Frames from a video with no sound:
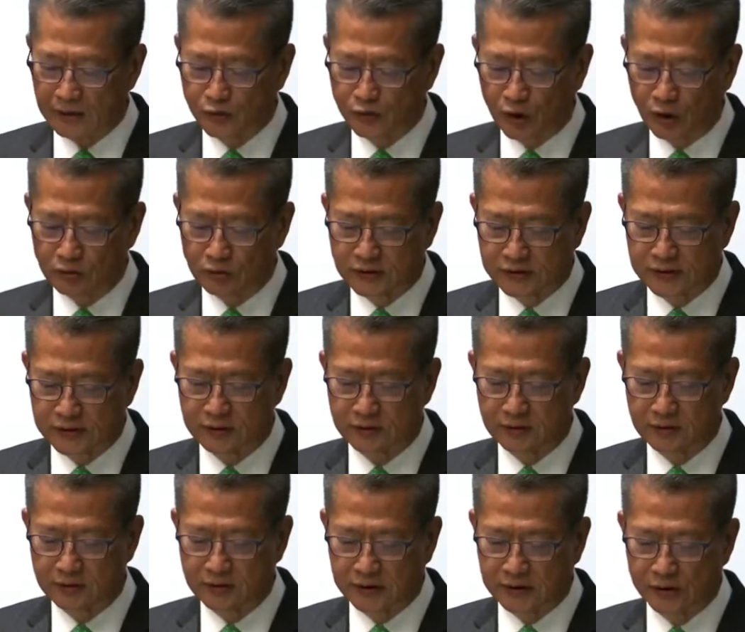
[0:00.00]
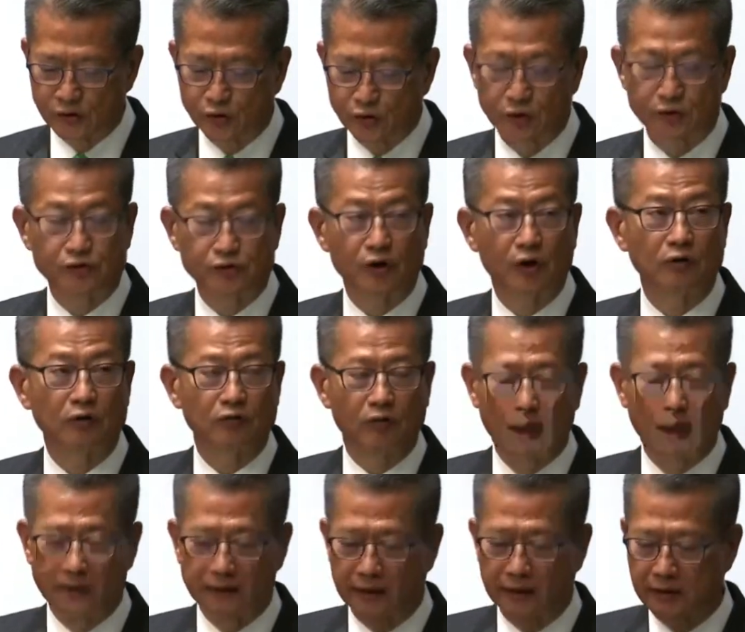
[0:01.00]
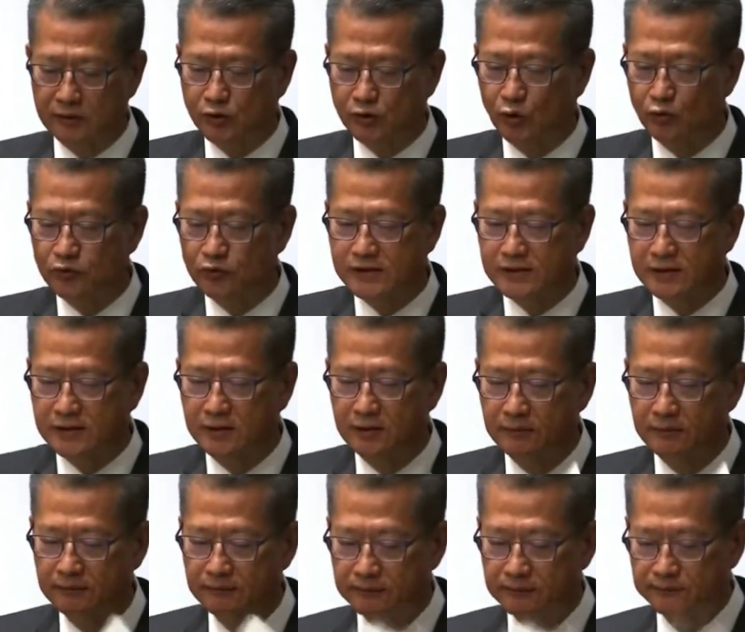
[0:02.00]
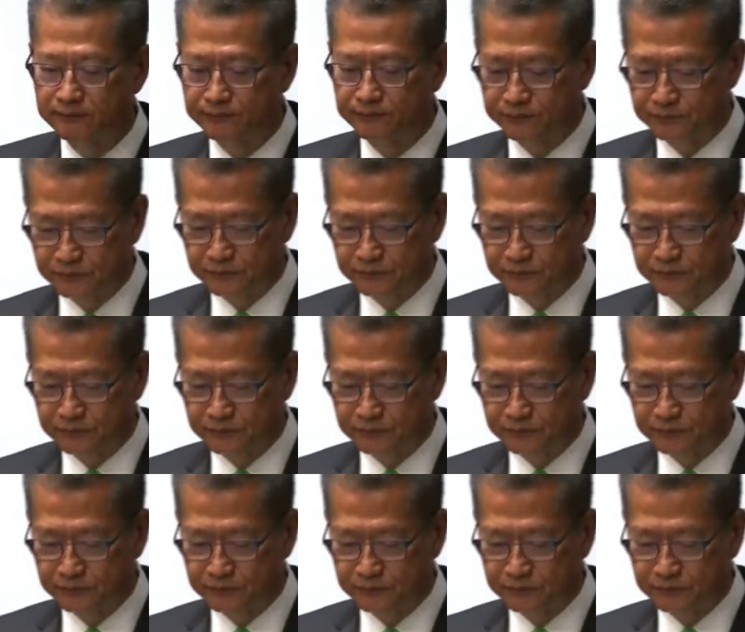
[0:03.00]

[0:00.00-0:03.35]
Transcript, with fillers: consumption, we should also promote our advantages outside Hong Kong.